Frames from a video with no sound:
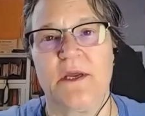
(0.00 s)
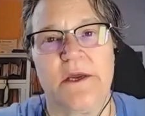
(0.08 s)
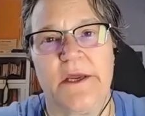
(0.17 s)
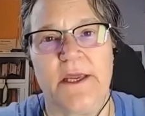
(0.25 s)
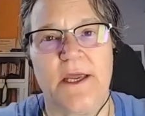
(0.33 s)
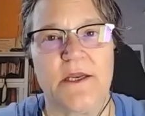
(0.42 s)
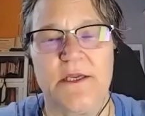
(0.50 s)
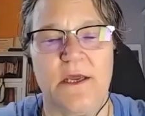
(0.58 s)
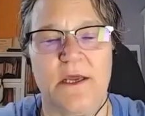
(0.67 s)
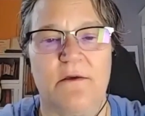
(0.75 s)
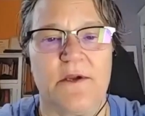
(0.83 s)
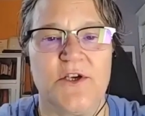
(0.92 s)
I can't
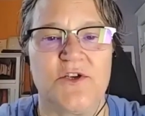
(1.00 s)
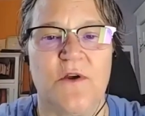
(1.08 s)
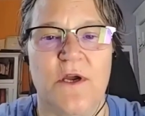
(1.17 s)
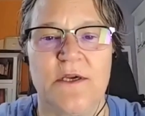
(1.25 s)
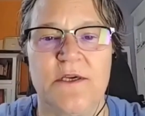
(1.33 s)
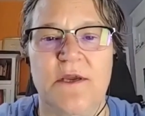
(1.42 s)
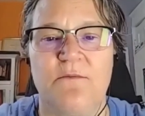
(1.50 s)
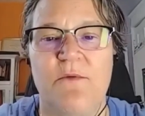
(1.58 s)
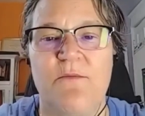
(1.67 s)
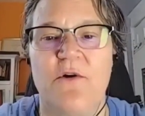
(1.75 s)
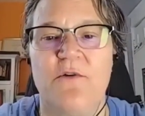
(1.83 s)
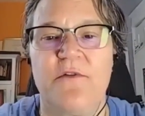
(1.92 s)
tell, he shrugged, and we
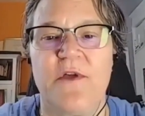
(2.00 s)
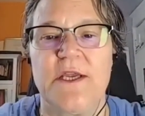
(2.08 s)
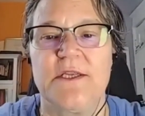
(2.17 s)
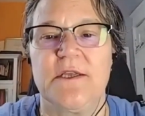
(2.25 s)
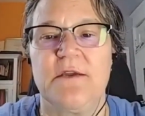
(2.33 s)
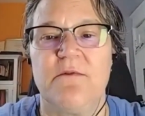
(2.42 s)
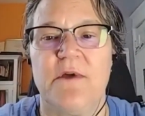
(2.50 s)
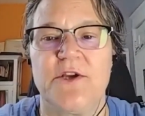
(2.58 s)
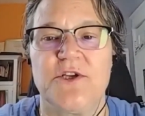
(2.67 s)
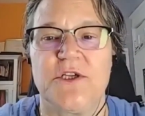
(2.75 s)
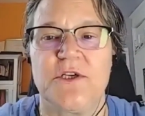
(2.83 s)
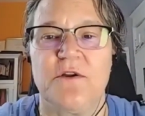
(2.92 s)
both hazily
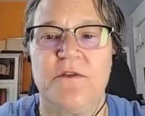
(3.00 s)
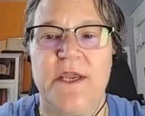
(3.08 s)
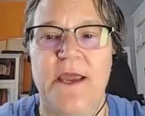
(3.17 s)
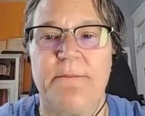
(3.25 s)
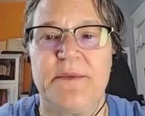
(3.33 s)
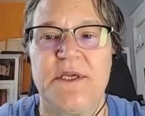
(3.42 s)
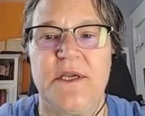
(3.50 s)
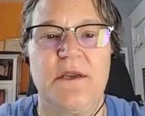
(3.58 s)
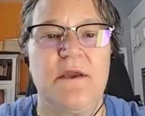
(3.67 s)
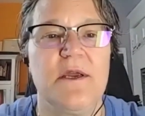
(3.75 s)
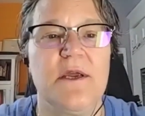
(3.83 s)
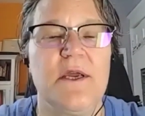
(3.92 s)
registered the
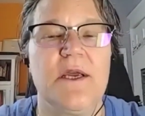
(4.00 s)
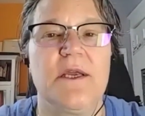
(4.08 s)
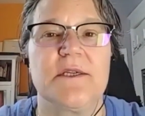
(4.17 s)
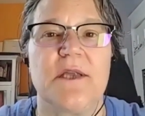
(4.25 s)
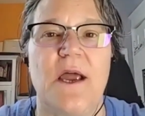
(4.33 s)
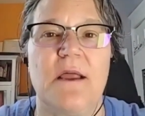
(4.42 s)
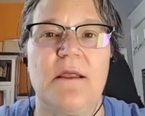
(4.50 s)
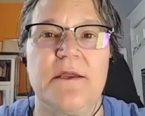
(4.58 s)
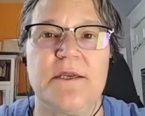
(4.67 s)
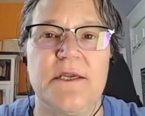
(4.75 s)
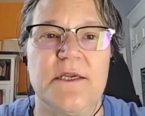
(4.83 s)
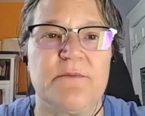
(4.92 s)
empty and
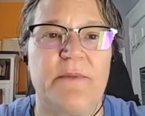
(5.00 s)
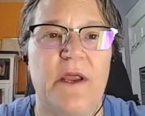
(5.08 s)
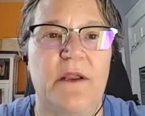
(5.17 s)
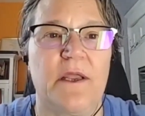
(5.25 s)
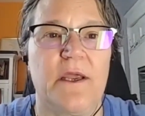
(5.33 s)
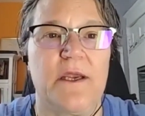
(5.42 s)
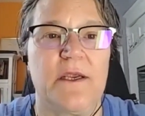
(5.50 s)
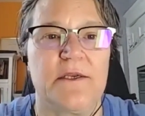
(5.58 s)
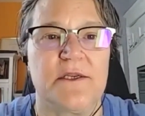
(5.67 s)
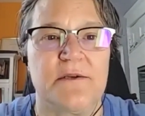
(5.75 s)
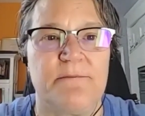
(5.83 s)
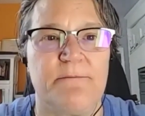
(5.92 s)
silent eastbound
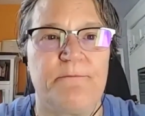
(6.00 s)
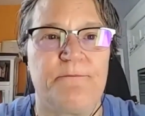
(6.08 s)
lanes.